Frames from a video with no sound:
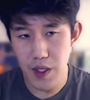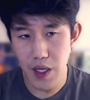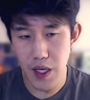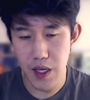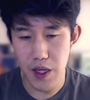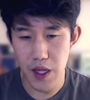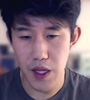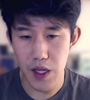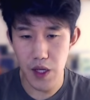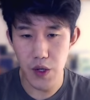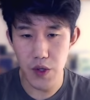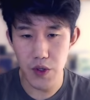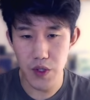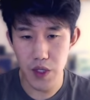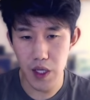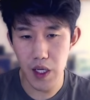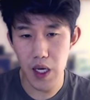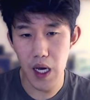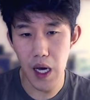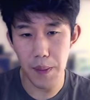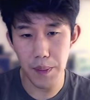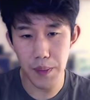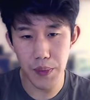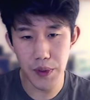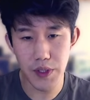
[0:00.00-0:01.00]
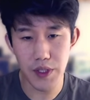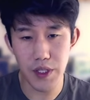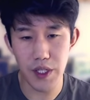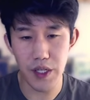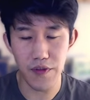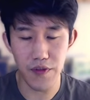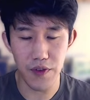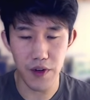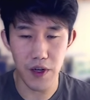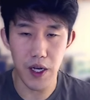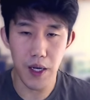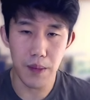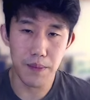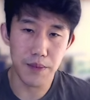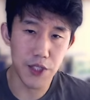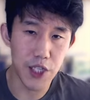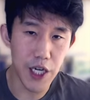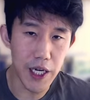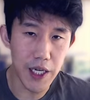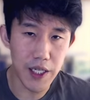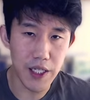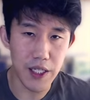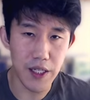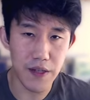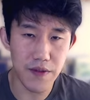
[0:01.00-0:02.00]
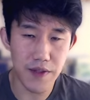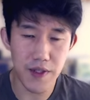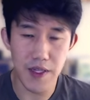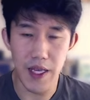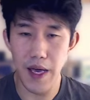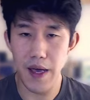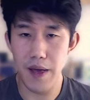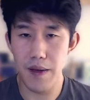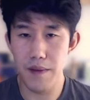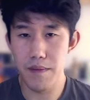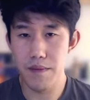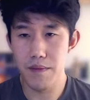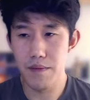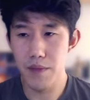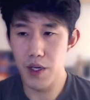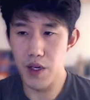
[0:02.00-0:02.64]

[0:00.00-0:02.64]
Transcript: and they use a couple different objectives that